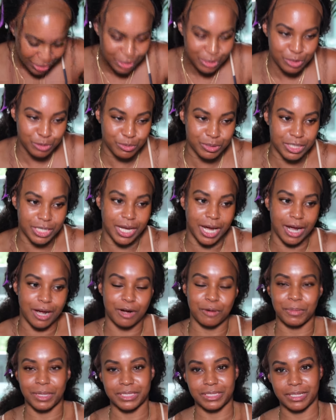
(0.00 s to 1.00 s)
then as soon as he got
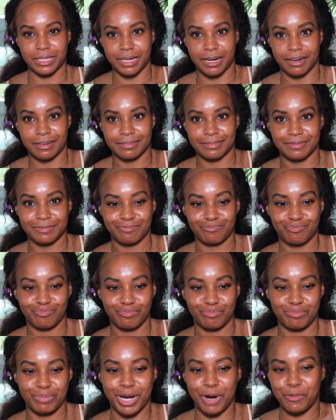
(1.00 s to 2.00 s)
home, I took it off.
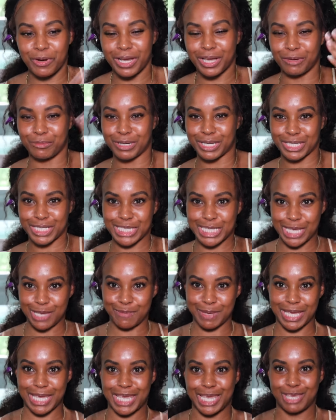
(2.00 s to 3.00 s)
But I want him to see
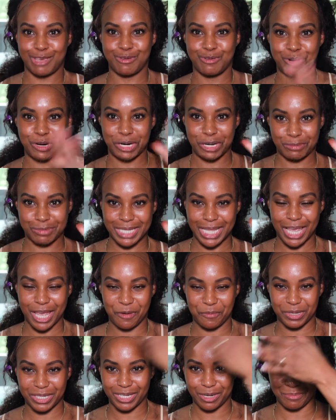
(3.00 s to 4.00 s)
me, you know what I'm
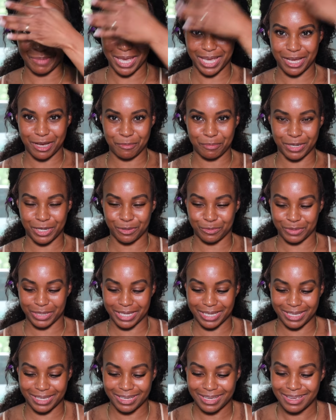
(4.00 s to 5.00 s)
saying, with the makeup and the
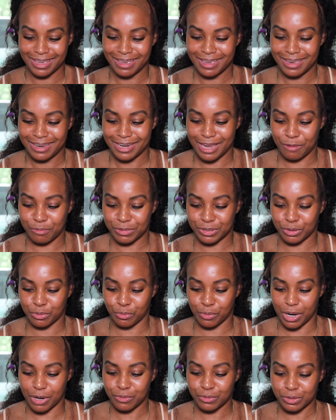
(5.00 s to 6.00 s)
wig. That was
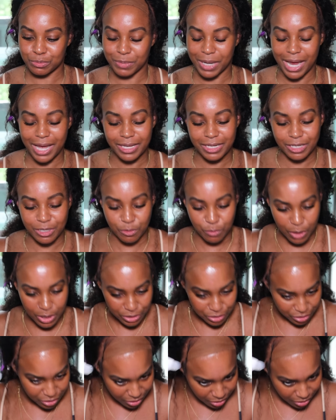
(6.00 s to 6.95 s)
gross, but I ended up washing